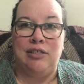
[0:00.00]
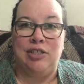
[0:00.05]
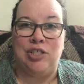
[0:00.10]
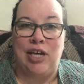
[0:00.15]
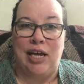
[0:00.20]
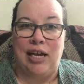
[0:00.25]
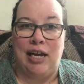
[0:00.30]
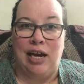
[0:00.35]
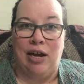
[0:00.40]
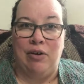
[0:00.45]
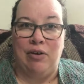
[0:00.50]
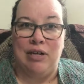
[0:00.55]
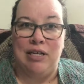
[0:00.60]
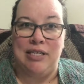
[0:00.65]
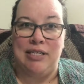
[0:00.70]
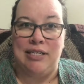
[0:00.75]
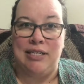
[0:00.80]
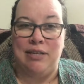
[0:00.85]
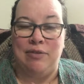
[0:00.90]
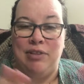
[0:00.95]
check it out,
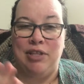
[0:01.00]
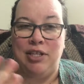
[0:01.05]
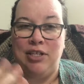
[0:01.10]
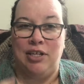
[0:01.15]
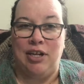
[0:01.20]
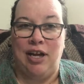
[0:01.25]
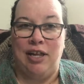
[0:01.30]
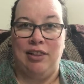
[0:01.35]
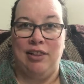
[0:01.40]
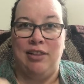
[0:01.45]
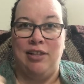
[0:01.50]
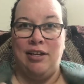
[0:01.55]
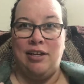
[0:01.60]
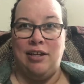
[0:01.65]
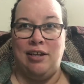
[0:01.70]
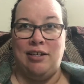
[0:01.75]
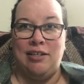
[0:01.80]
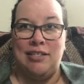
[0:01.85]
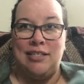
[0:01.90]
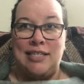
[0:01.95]
because
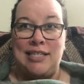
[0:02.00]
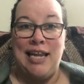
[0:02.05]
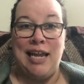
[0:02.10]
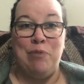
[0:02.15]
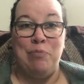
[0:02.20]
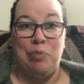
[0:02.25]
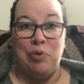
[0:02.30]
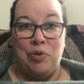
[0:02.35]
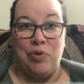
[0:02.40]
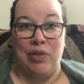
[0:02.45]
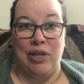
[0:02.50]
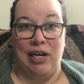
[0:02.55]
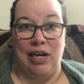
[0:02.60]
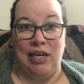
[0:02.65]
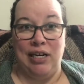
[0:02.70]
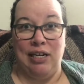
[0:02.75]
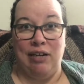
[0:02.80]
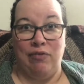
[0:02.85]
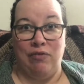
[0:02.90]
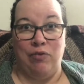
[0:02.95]
the sample that I
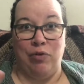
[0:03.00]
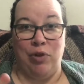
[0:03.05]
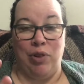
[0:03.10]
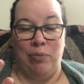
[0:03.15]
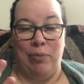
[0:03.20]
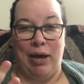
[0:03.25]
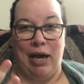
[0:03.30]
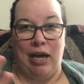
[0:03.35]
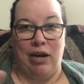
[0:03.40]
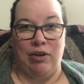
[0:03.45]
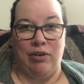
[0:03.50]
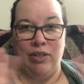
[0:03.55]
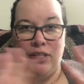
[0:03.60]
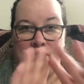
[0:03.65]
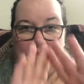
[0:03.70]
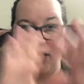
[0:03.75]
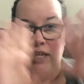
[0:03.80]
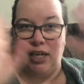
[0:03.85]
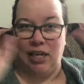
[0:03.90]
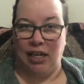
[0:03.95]
knit for the pattern
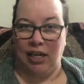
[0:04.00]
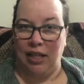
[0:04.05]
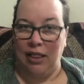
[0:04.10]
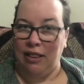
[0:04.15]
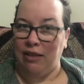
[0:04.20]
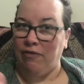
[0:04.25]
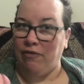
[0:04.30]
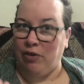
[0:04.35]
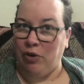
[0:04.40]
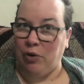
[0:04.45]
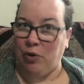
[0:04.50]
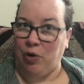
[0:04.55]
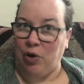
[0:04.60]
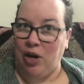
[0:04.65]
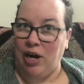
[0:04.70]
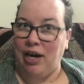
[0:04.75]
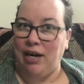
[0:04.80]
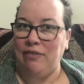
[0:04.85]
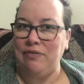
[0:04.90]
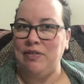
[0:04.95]
that's like in the
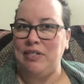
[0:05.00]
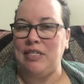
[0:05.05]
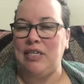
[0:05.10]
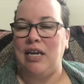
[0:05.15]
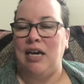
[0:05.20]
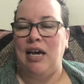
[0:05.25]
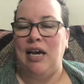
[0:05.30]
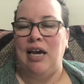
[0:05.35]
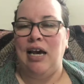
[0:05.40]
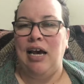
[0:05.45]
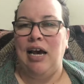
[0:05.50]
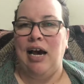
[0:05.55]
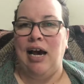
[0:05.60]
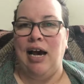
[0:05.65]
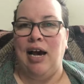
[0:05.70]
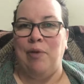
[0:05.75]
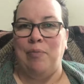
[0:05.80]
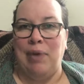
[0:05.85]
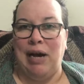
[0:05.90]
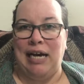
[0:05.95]
photographs,
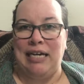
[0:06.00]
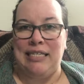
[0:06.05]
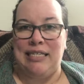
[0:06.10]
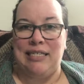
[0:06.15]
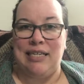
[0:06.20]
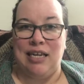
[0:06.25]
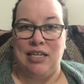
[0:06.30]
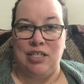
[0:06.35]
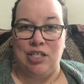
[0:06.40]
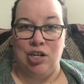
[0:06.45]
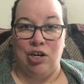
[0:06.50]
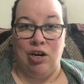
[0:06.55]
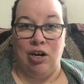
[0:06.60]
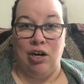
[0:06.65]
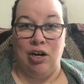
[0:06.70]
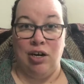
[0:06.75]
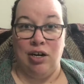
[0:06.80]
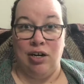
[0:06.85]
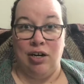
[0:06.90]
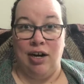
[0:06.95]
I sent to
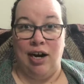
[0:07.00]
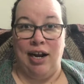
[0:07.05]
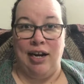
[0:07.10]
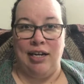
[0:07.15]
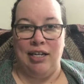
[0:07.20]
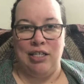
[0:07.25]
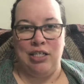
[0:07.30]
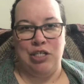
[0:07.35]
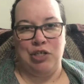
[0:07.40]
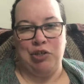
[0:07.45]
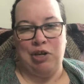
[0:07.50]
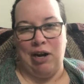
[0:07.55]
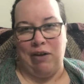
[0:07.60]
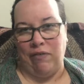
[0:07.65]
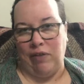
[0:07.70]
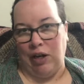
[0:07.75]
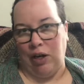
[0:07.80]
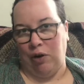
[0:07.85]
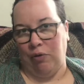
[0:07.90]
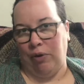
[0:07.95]
her, and it's
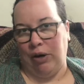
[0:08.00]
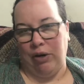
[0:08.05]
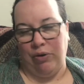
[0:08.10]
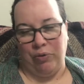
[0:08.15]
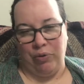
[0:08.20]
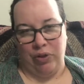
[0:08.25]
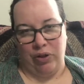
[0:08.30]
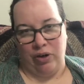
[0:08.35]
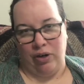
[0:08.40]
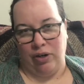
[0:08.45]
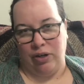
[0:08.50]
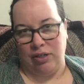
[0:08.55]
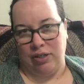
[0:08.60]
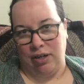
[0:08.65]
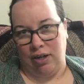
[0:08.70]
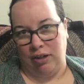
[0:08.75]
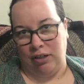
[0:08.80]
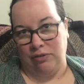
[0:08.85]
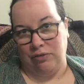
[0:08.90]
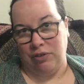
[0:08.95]
traveling around with her
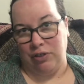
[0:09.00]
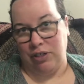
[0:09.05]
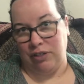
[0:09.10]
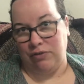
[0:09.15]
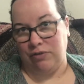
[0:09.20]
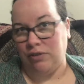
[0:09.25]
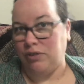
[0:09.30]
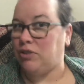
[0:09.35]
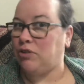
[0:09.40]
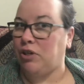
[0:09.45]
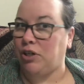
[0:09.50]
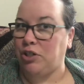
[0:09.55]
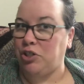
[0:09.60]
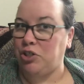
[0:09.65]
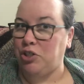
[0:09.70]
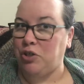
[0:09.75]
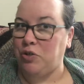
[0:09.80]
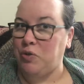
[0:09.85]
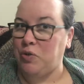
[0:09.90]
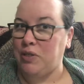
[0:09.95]
to all of her different trunk
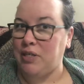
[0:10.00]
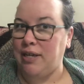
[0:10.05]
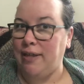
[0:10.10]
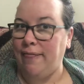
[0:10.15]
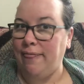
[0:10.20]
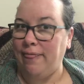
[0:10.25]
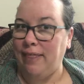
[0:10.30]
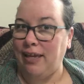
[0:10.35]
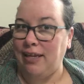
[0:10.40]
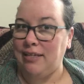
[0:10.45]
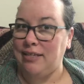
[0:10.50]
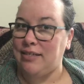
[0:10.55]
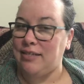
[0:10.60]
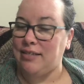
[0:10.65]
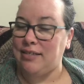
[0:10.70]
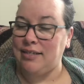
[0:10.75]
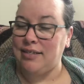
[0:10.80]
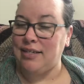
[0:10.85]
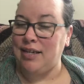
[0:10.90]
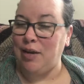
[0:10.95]
shows and things
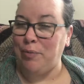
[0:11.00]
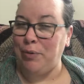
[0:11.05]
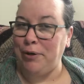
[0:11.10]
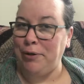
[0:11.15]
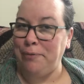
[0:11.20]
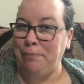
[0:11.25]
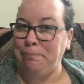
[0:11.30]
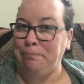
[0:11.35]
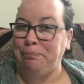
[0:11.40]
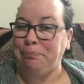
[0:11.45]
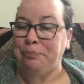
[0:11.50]
this summer.